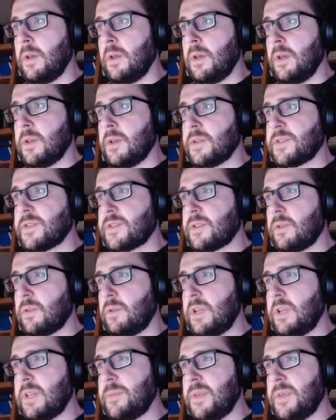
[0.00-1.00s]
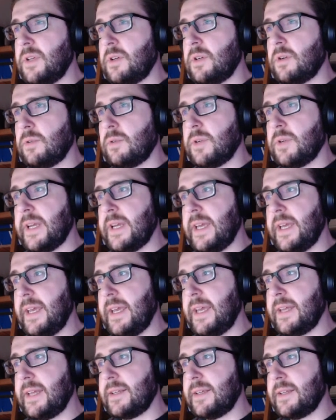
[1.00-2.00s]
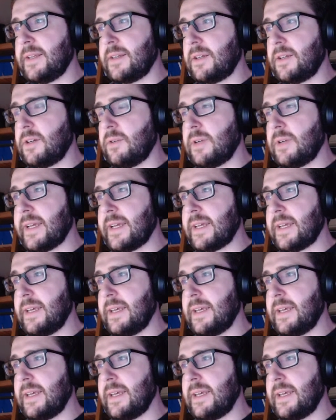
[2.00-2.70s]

So let me go ahead and go like,